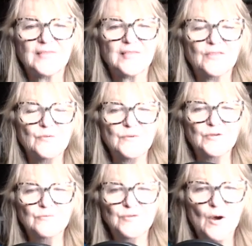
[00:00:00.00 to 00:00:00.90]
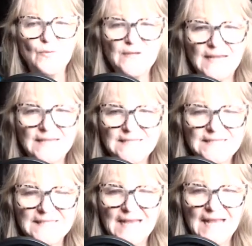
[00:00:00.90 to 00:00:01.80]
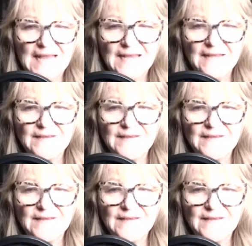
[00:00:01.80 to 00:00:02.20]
You don't get to say,